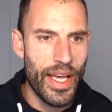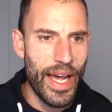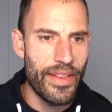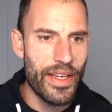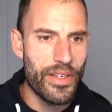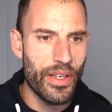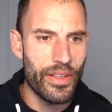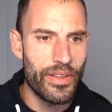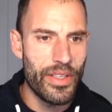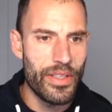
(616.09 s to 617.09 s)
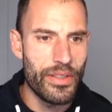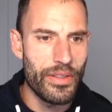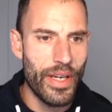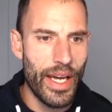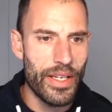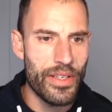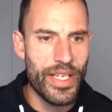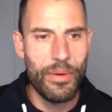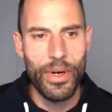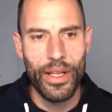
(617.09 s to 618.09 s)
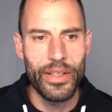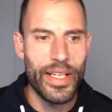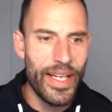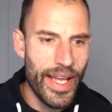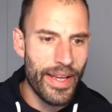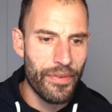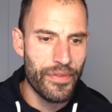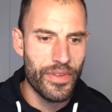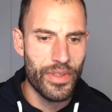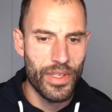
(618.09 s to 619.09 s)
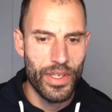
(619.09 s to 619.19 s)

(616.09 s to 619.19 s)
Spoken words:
and then you continue and you say, well, on the left,